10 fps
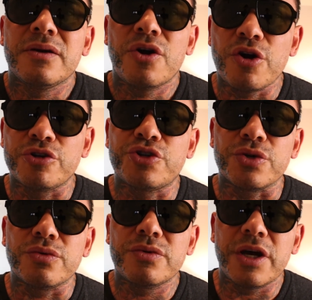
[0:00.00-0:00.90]
hurt
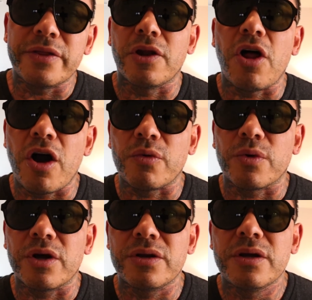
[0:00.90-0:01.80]
you in the long
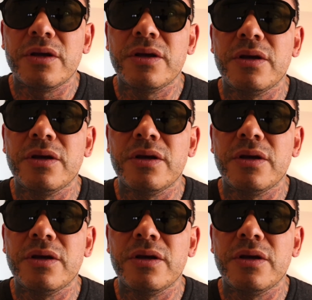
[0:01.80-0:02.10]
run.